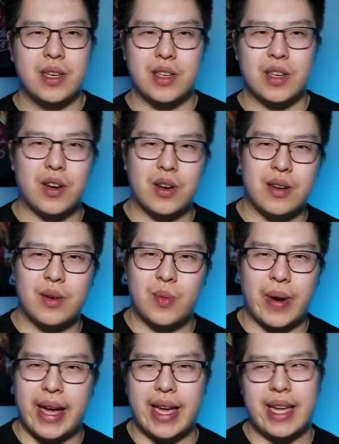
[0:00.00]
you know,
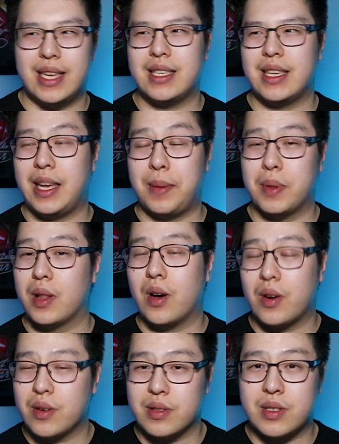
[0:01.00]
where he, he
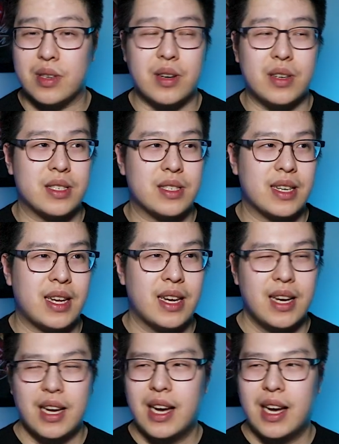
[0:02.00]
belongs, honestly.